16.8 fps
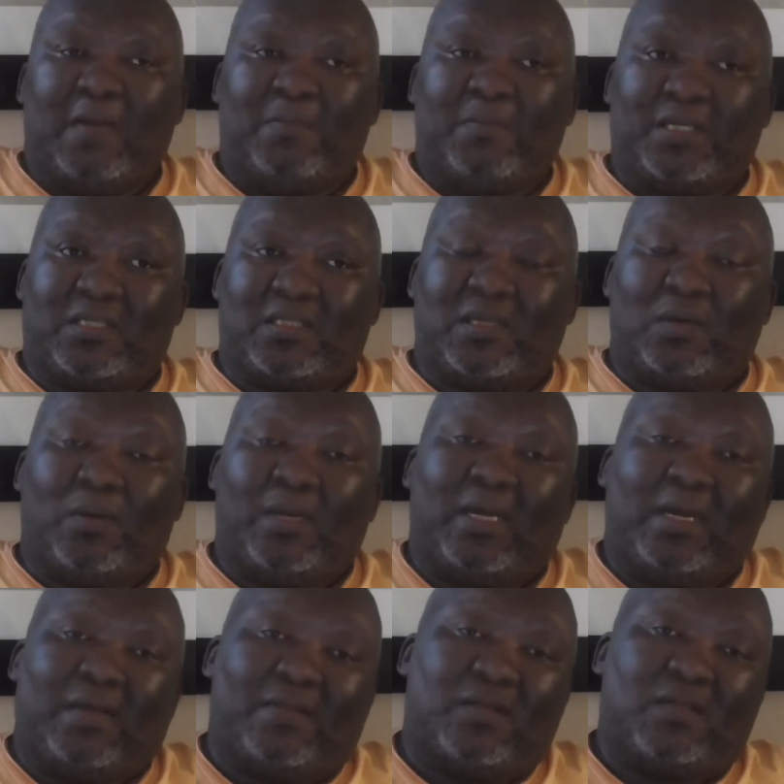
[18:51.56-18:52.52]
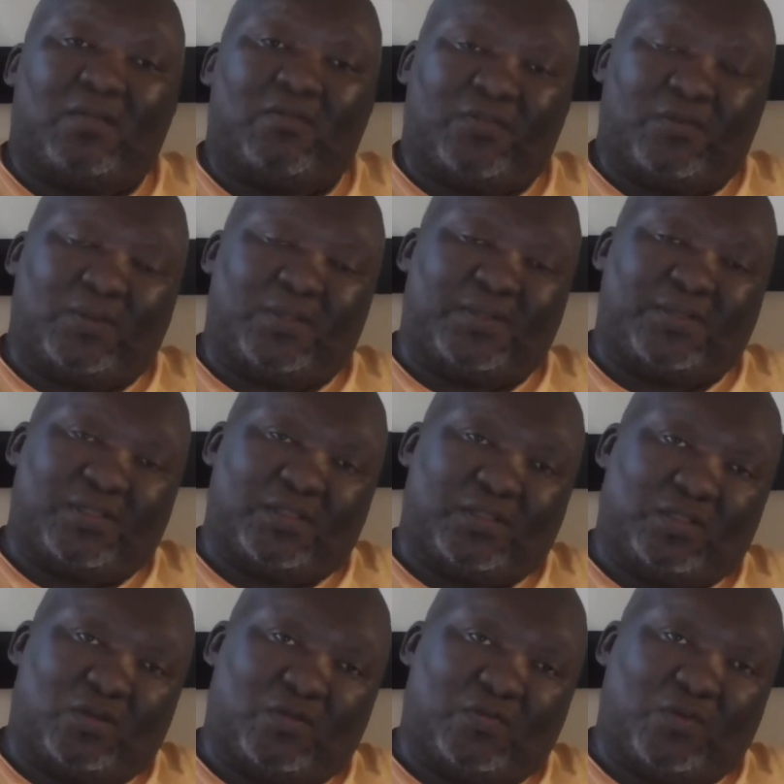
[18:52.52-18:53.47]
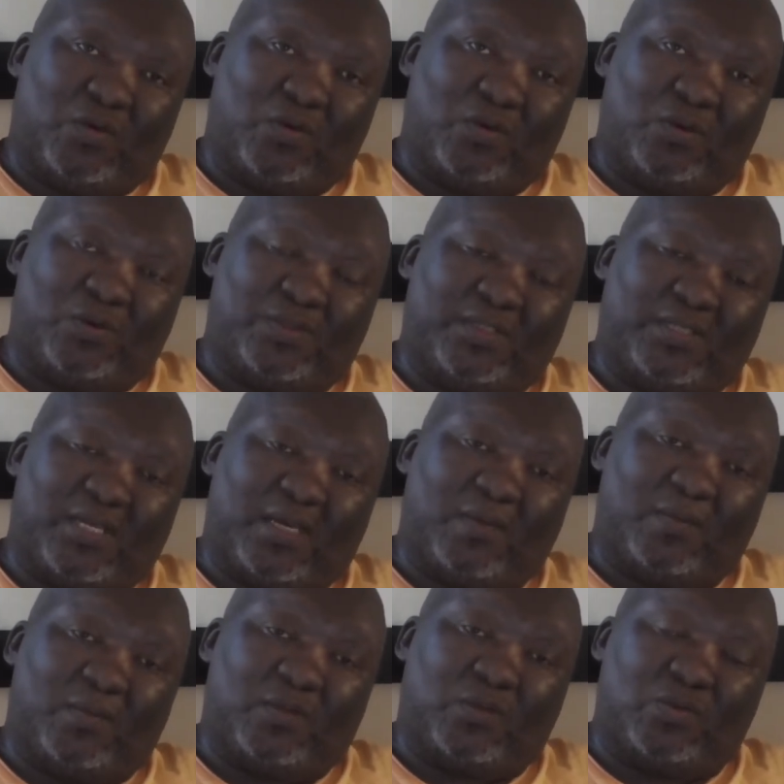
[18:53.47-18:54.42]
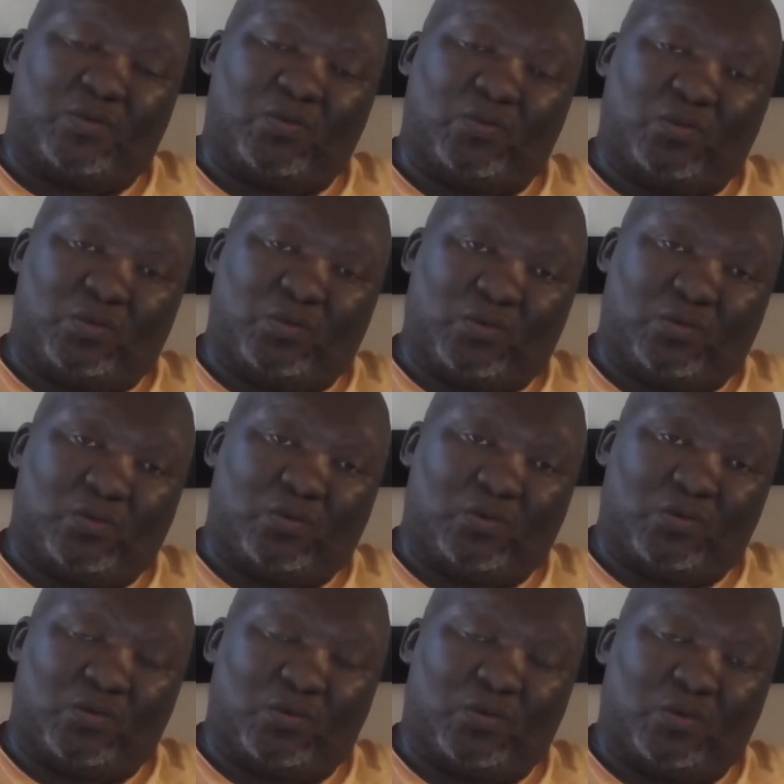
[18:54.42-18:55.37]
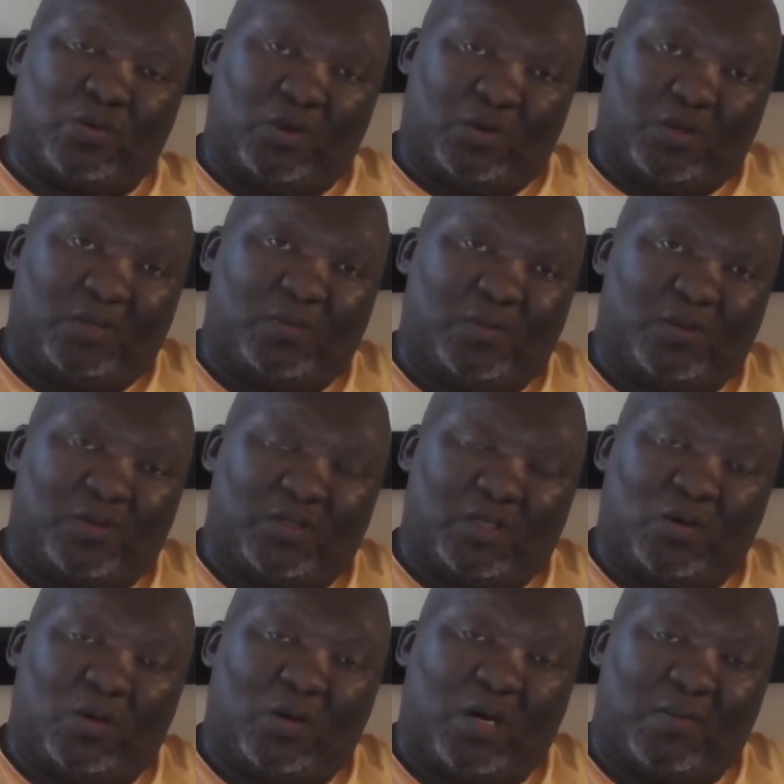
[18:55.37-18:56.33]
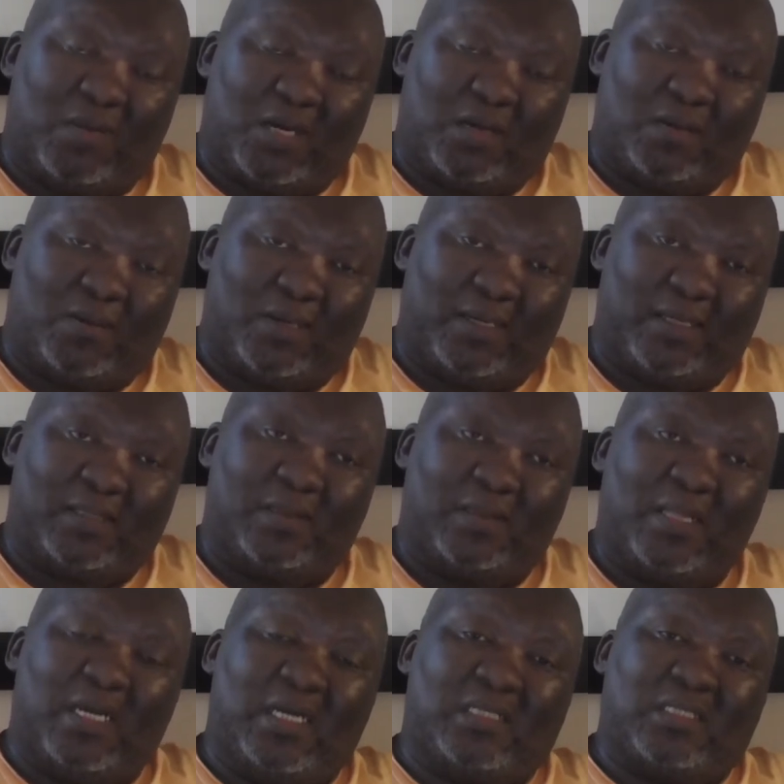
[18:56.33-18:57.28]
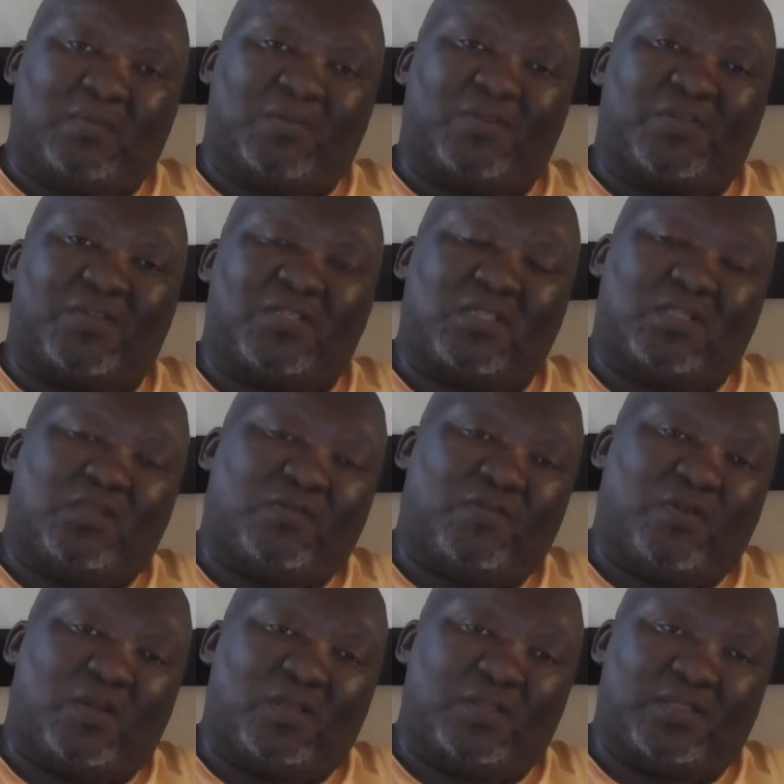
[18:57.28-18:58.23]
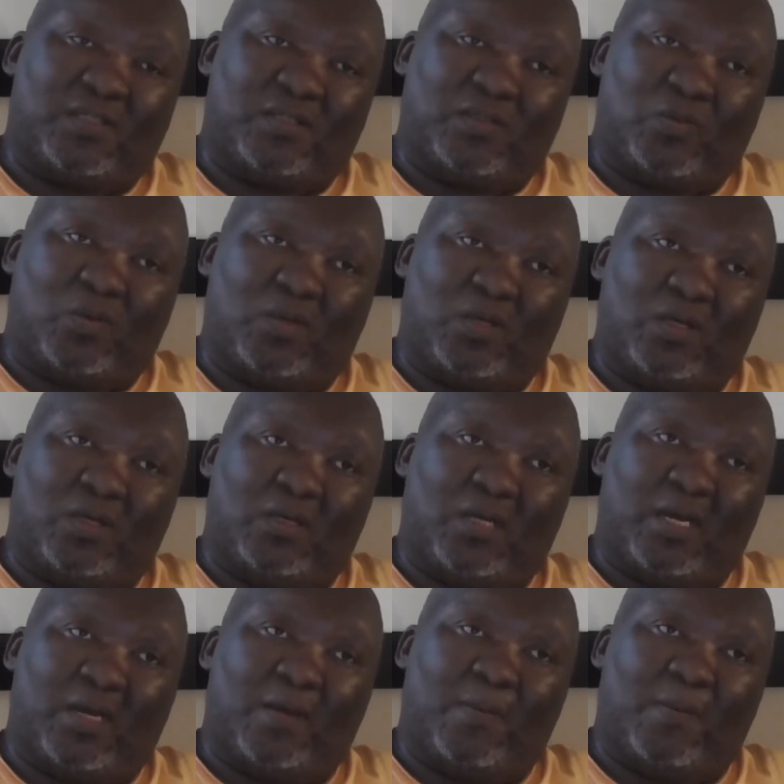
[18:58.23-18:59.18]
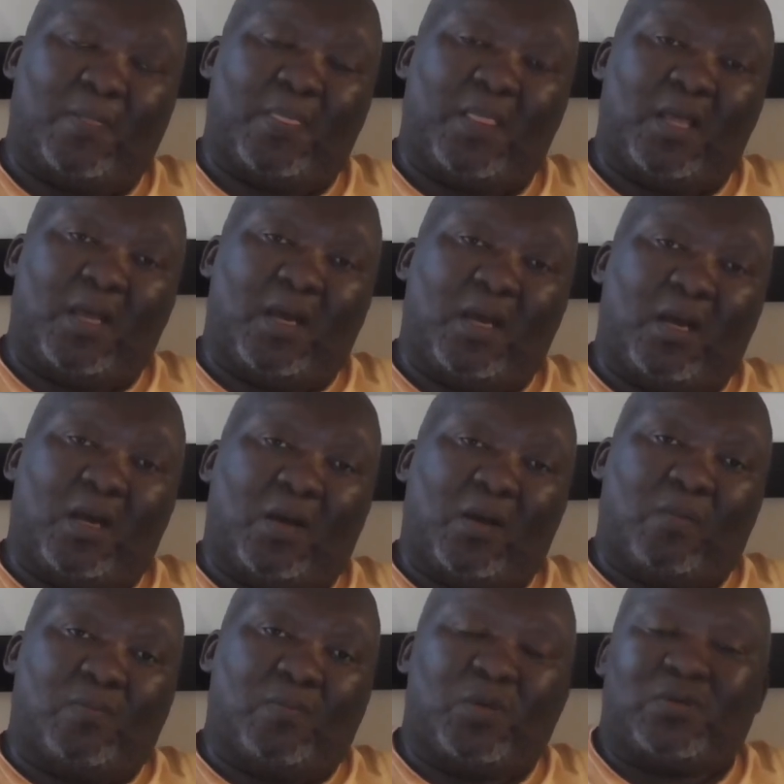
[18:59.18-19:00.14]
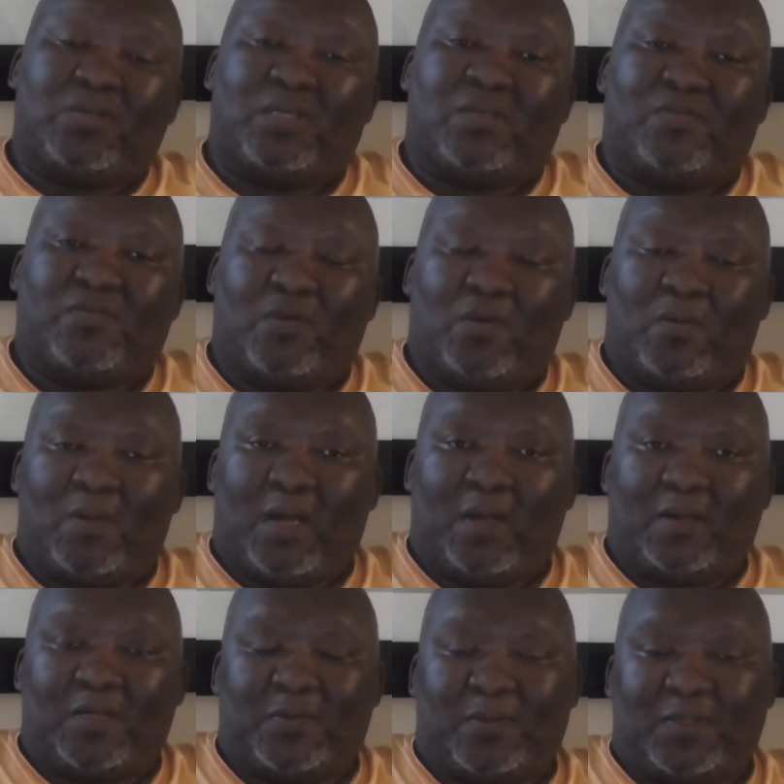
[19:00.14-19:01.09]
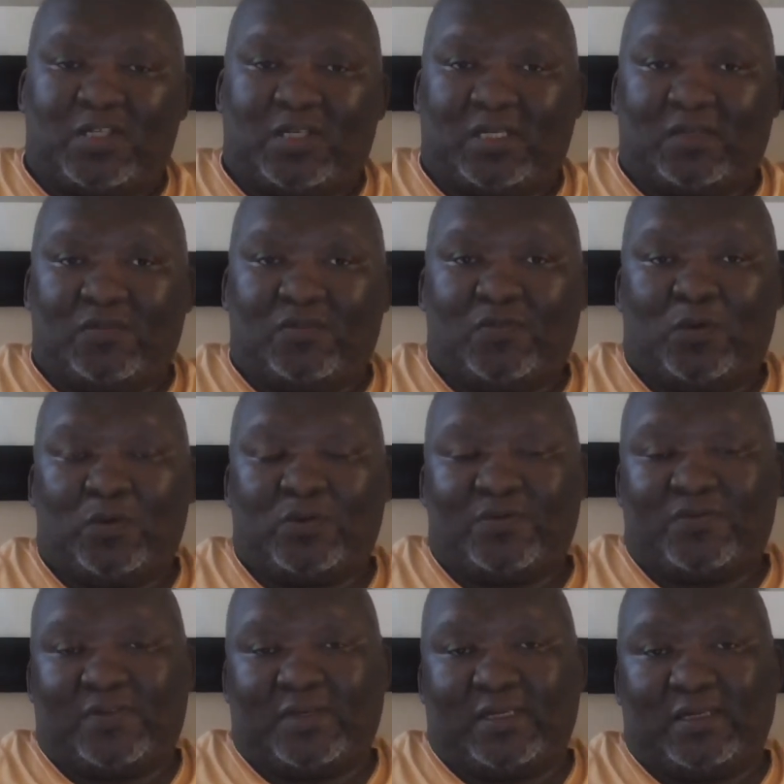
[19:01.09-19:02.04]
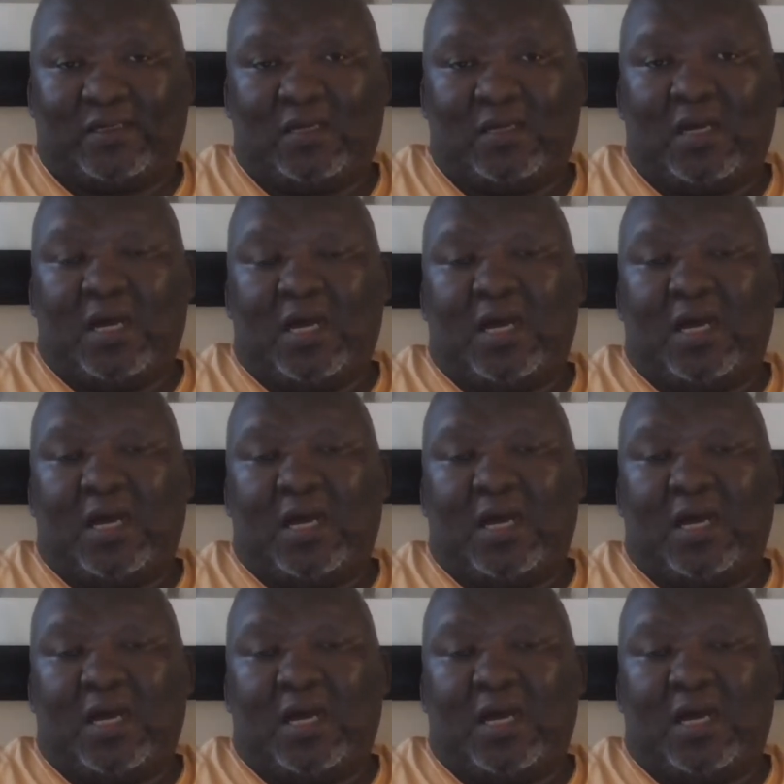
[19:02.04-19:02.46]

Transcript: But there were other influences, of course, to choral music or Amakwaya. Some of these influences were music from, especially vaudeville